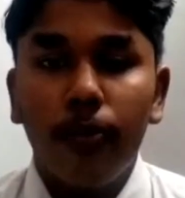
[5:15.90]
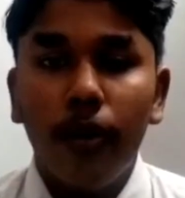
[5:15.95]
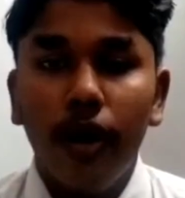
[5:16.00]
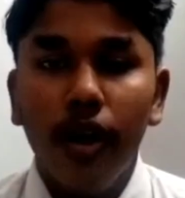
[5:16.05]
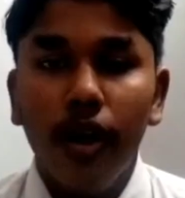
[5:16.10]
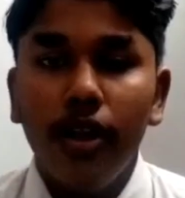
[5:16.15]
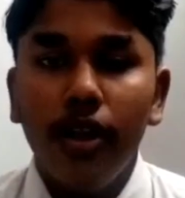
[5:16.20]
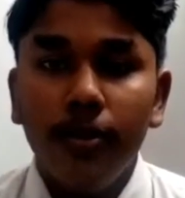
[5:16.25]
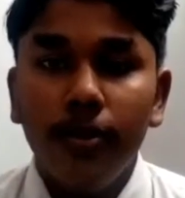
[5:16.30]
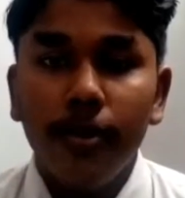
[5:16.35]

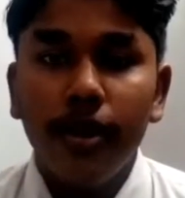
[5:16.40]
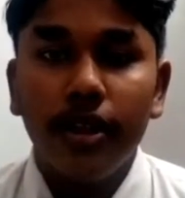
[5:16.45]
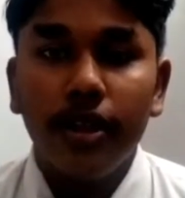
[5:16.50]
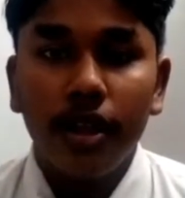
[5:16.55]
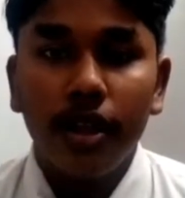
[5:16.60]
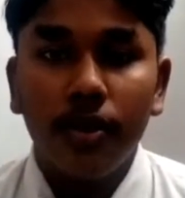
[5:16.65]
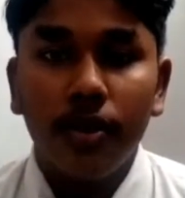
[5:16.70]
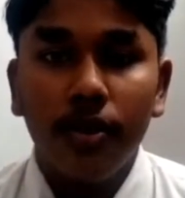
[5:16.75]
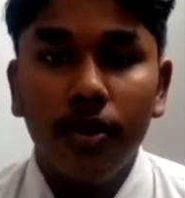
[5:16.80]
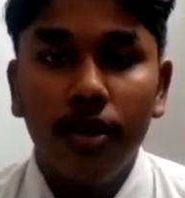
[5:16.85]
Pledge
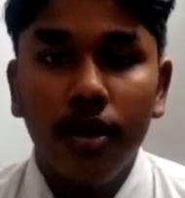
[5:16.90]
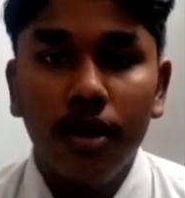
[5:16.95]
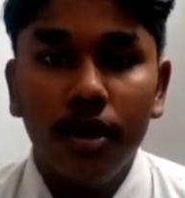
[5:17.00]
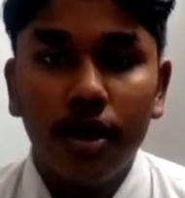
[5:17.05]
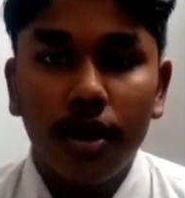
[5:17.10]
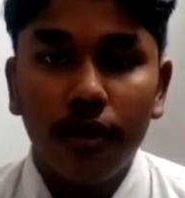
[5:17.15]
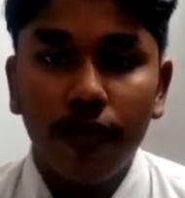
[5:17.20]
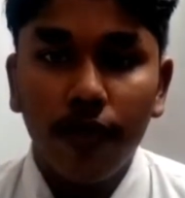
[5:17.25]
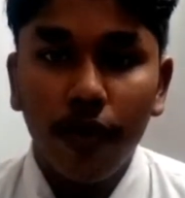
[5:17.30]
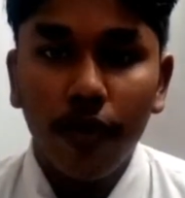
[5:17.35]
means an oath
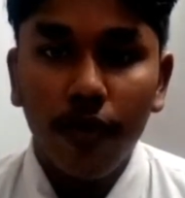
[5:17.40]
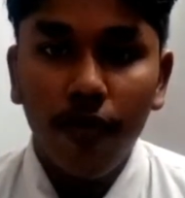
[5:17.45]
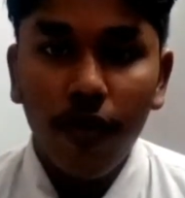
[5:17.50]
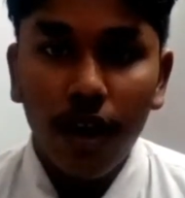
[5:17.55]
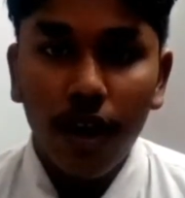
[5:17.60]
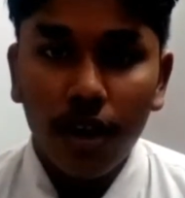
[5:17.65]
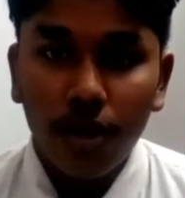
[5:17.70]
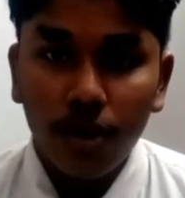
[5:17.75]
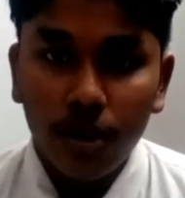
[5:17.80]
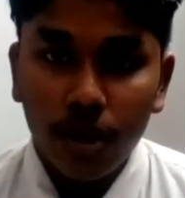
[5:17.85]
to
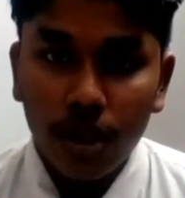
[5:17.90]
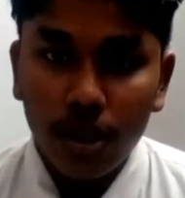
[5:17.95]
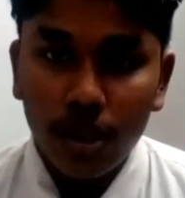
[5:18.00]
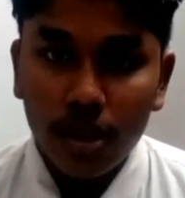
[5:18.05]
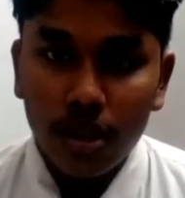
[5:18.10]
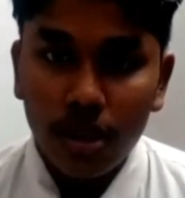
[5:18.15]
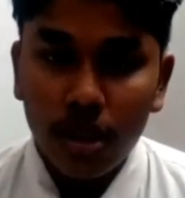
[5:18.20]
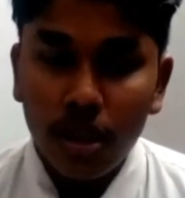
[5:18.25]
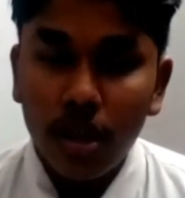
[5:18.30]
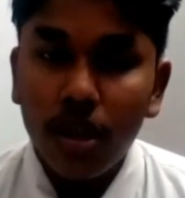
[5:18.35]
fulfill our
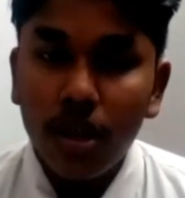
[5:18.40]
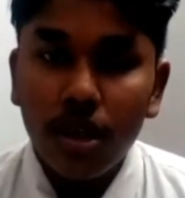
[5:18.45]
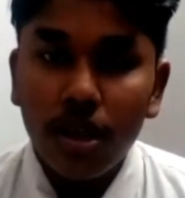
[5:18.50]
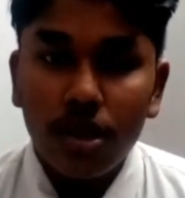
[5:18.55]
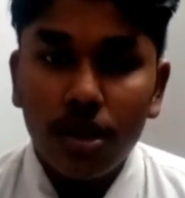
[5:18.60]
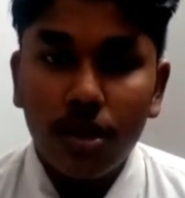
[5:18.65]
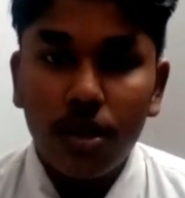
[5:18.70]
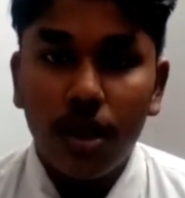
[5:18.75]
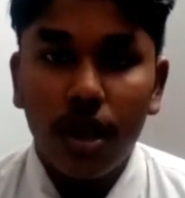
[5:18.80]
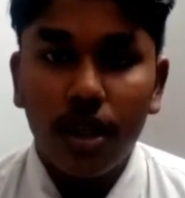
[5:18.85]
duties.
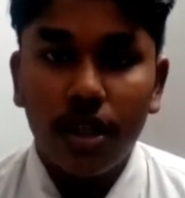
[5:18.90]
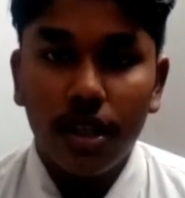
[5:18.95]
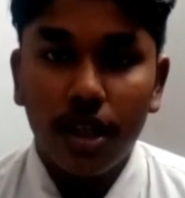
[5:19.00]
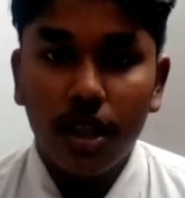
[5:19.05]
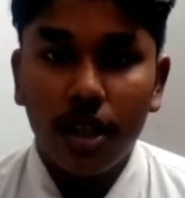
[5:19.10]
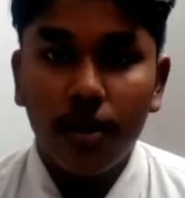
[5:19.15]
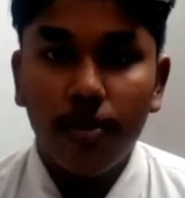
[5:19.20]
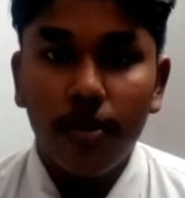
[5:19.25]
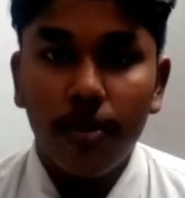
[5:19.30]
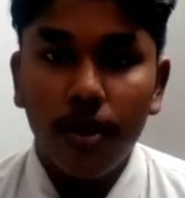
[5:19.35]
So let's
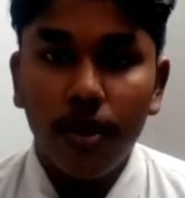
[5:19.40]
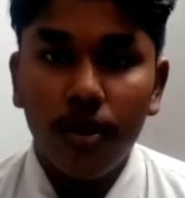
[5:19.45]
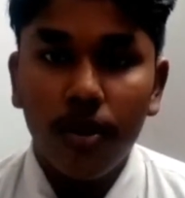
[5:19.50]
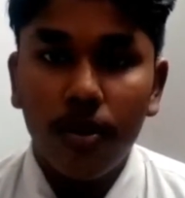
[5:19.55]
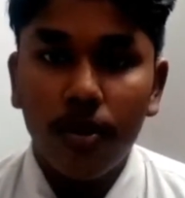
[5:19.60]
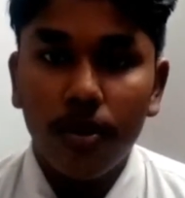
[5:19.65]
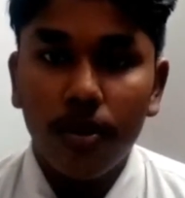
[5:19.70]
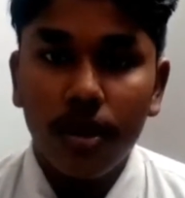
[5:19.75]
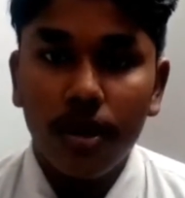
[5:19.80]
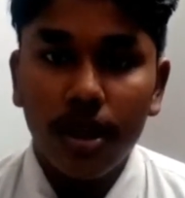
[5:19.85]
take a
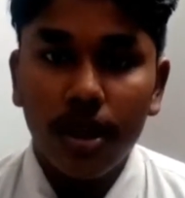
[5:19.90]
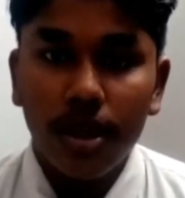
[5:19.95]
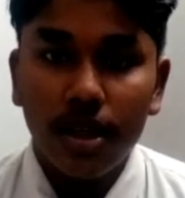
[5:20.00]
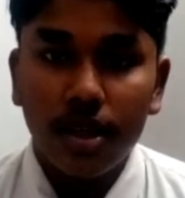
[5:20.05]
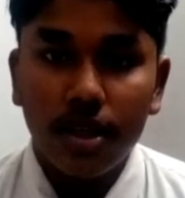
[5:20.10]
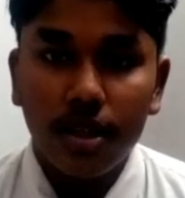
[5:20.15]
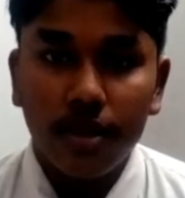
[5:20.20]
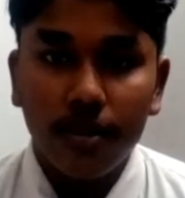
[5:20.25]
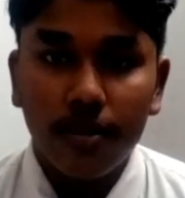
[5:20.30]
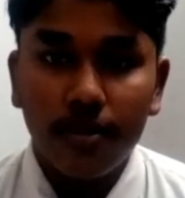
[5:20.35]
bow with
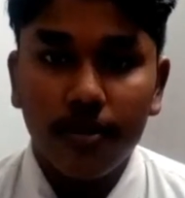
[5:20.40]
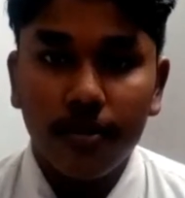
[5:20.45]
Isa.